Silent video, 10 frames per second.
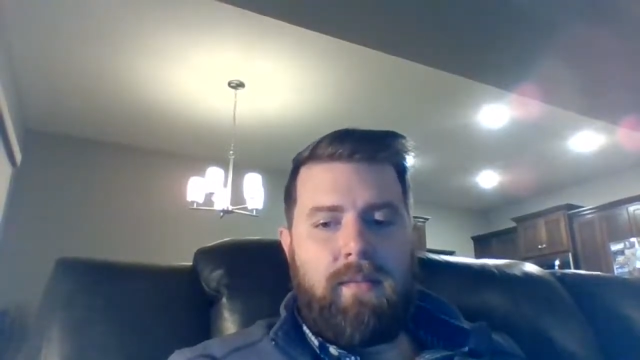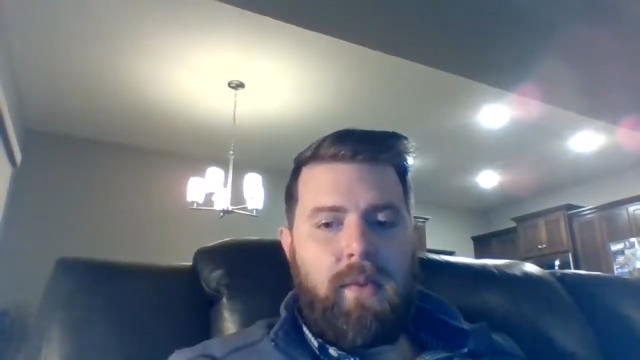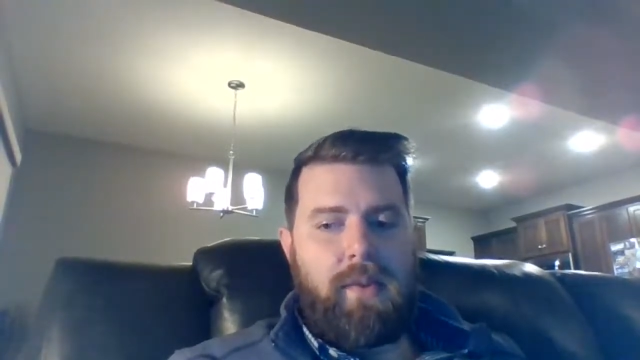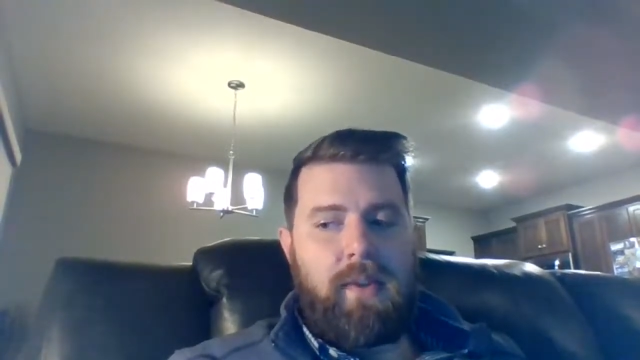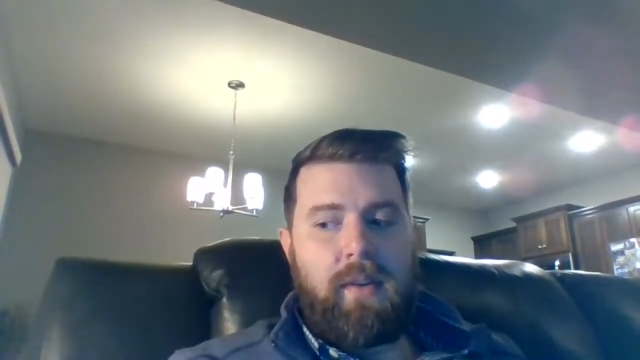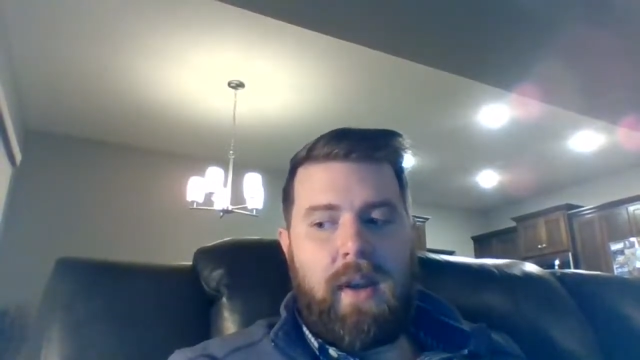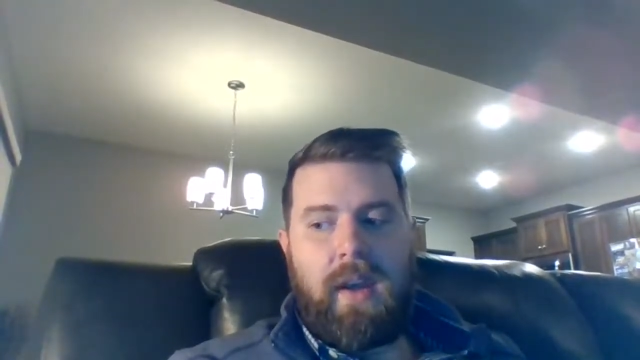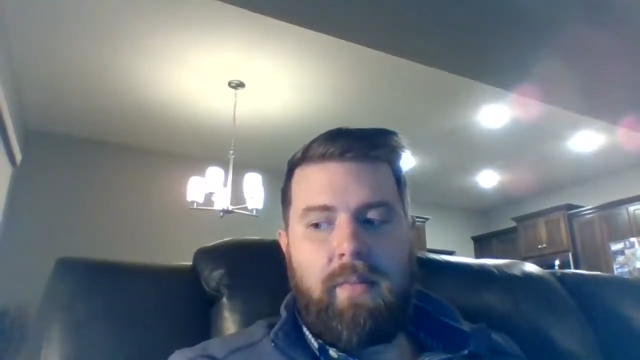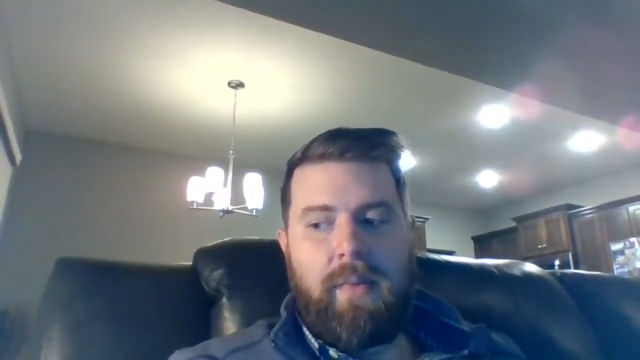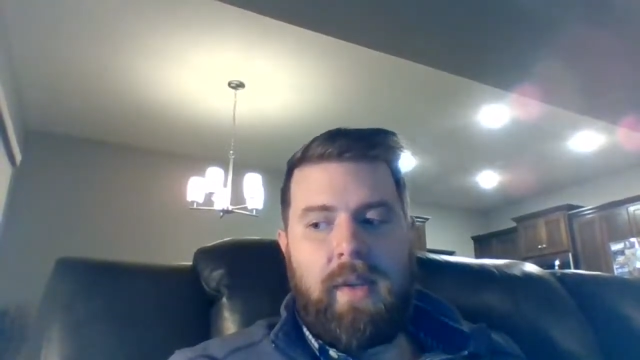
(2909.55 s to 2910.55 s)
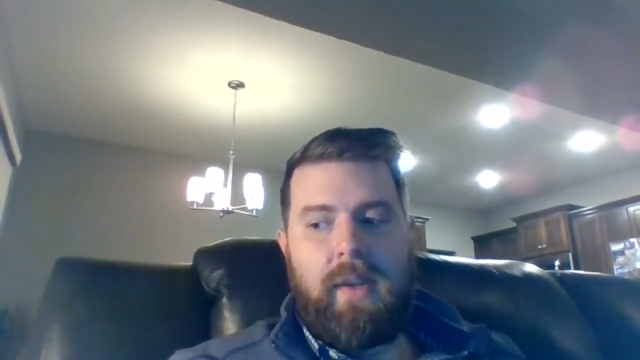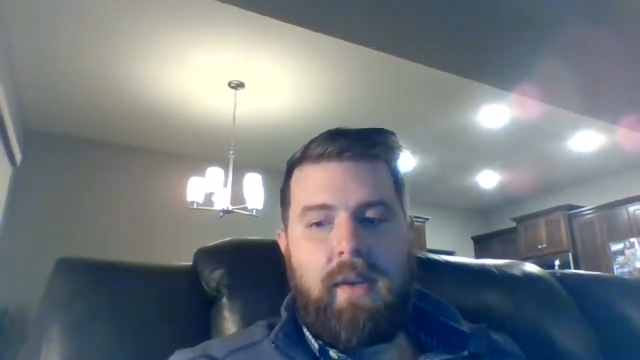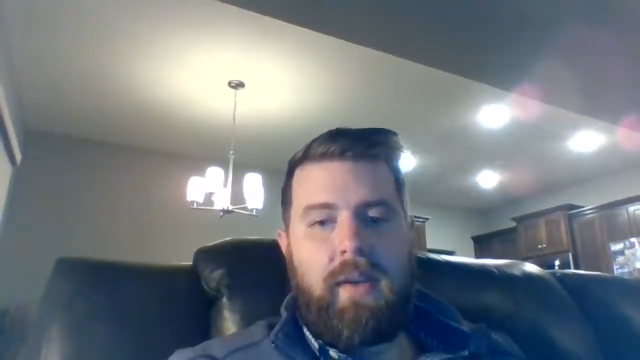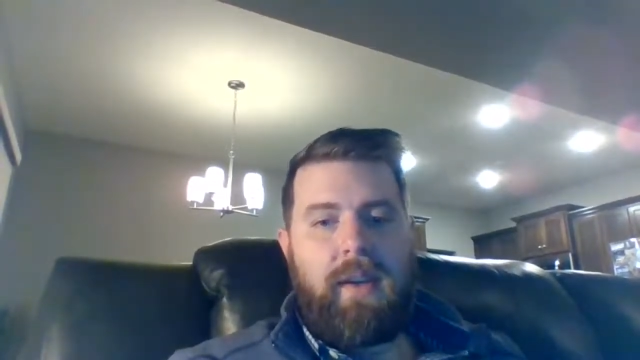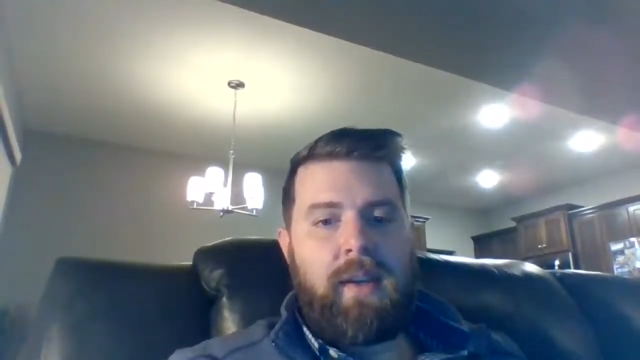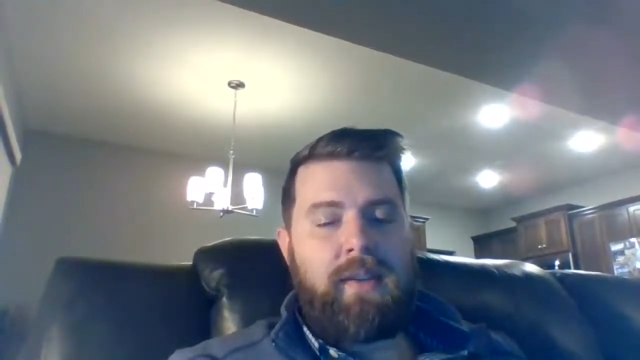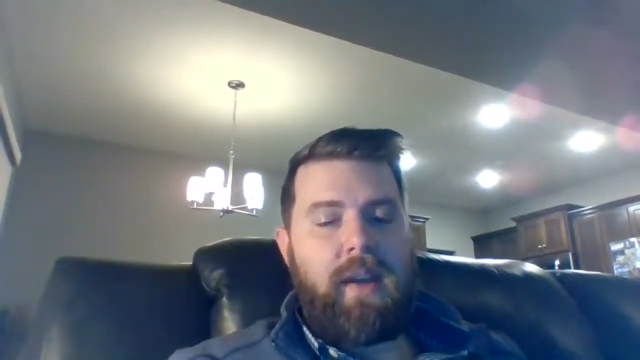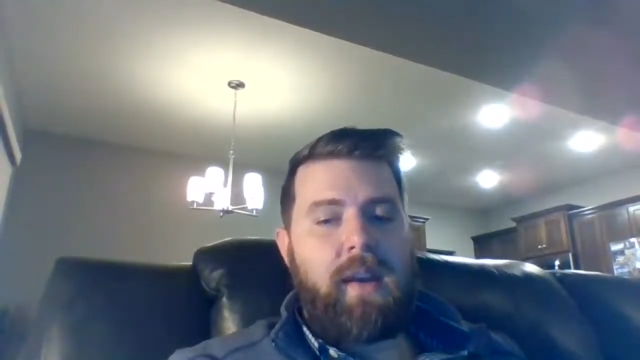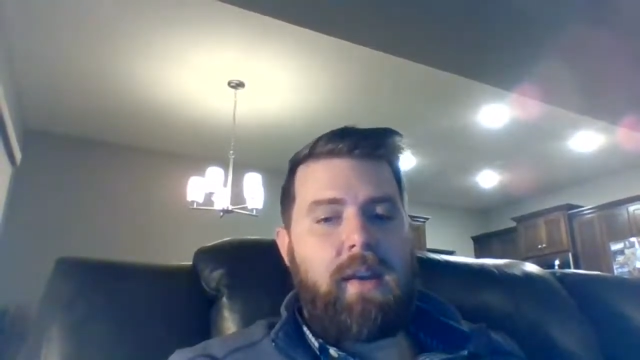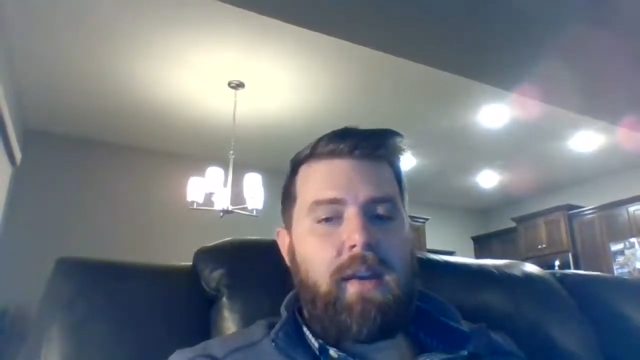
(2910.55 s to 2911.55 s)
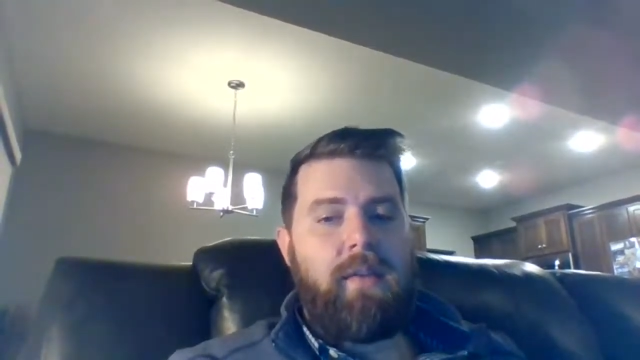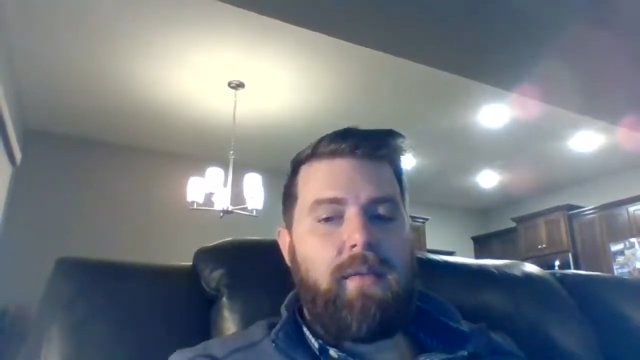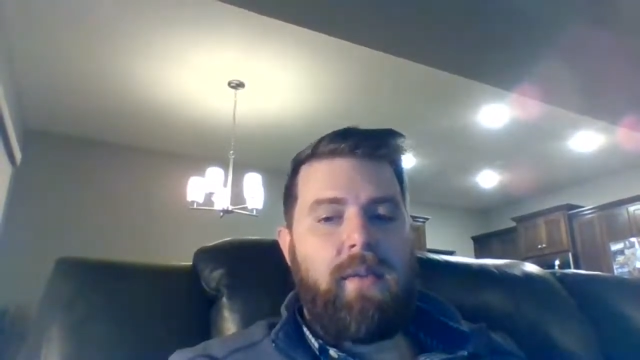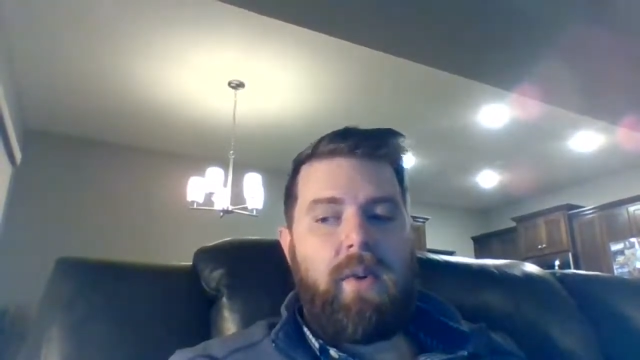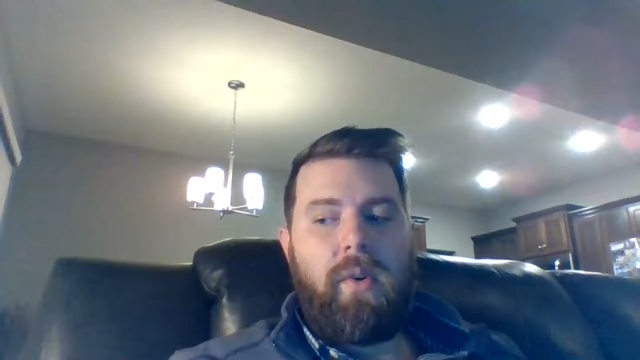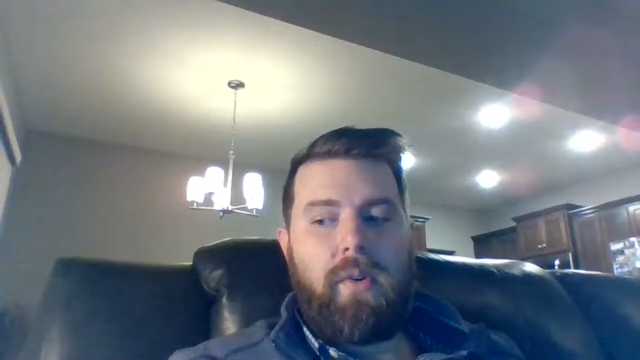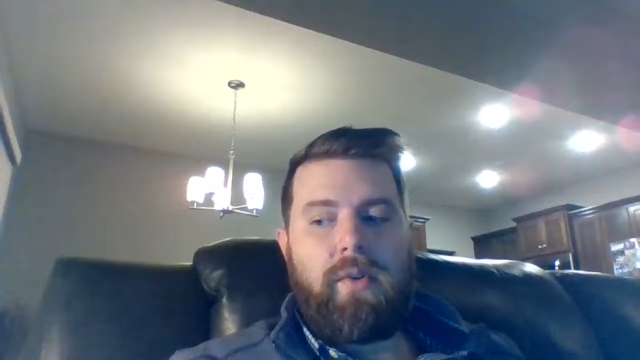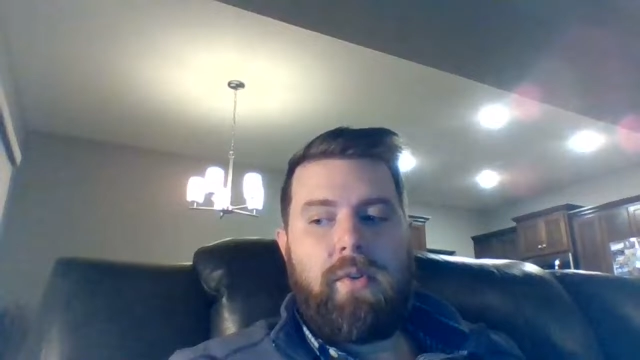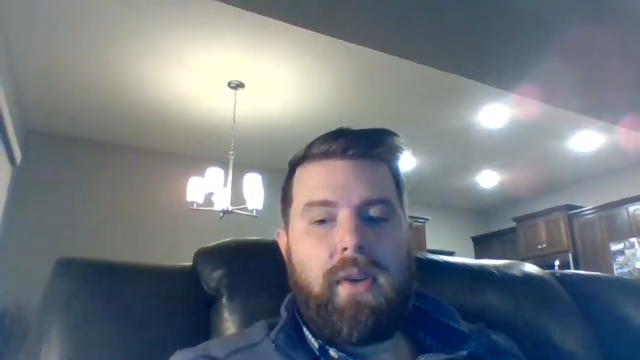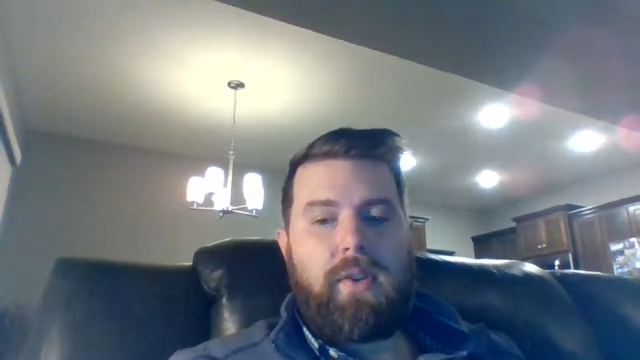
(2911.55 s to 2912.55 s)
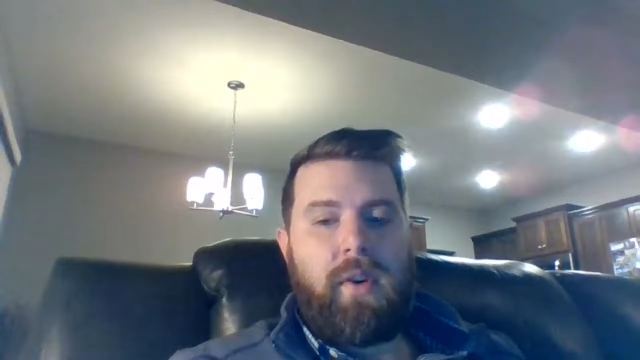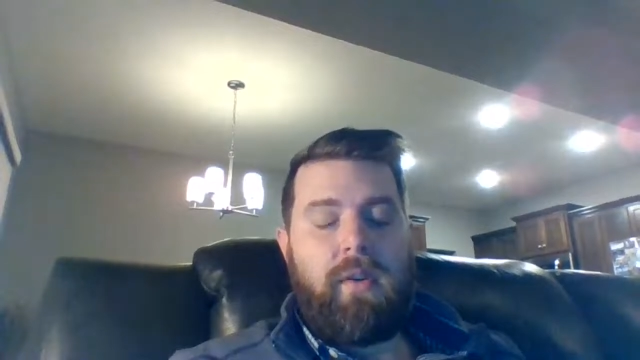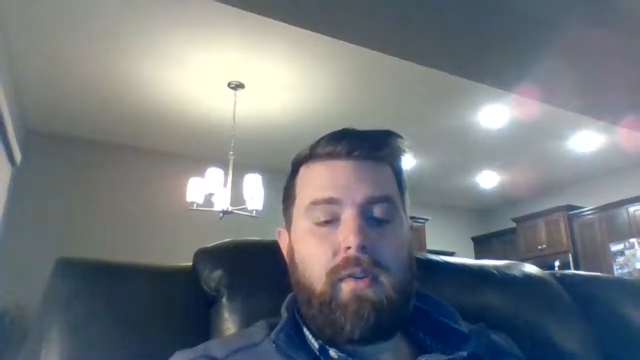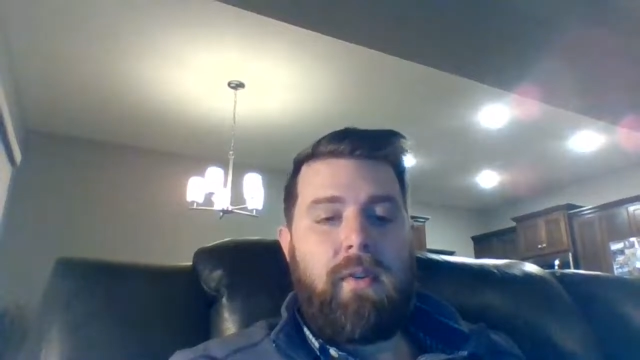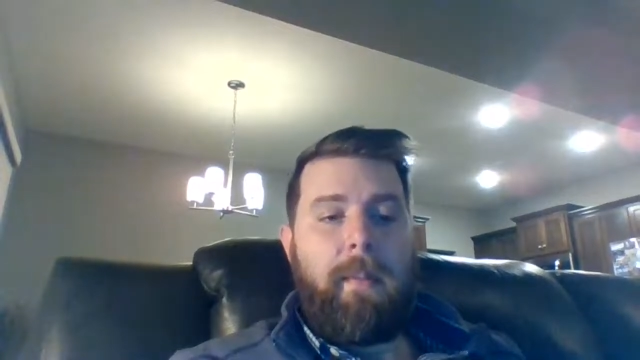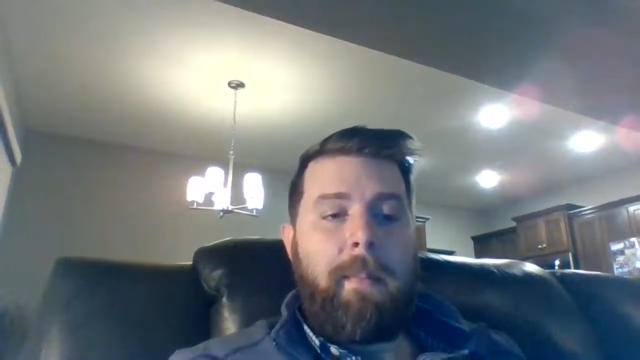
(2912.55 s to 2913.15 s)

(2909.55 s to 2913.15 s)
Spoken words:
so it's either got to be executive or judicial,